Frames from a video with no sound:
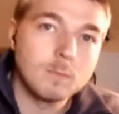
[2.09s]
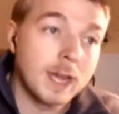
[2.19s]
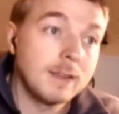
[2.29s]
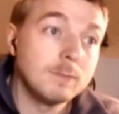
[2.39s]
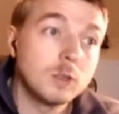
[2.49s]
My
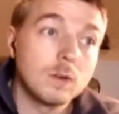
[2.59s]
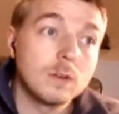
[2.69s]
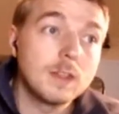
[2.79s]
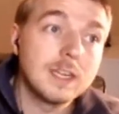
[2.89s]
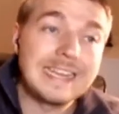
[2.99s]
name's
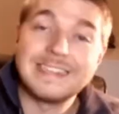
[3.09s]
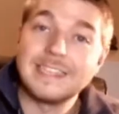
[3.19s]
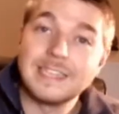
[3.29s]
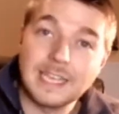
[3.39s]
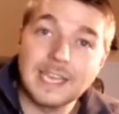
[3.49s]
Jonathan, and
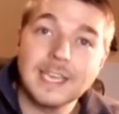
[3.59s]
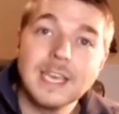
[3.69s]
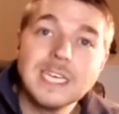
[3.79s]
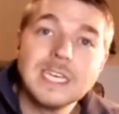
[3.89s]
today